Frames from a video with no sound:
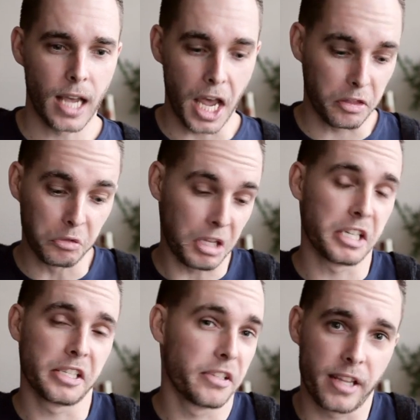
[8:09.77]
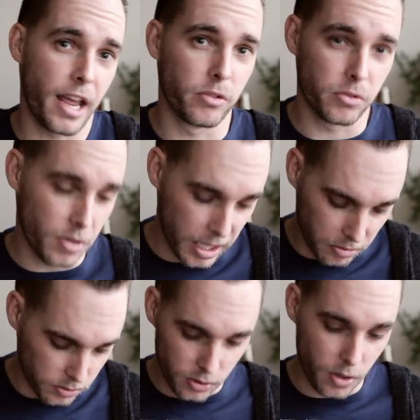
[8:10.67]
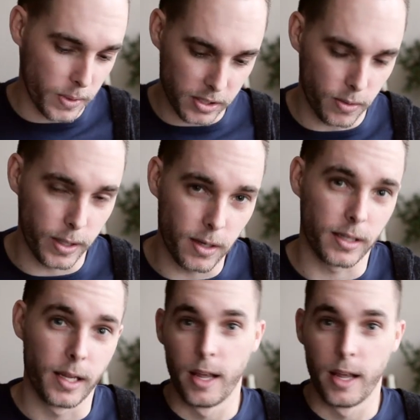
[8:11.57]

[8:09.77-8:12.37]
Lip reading: I don't understand. I don't know what's going on.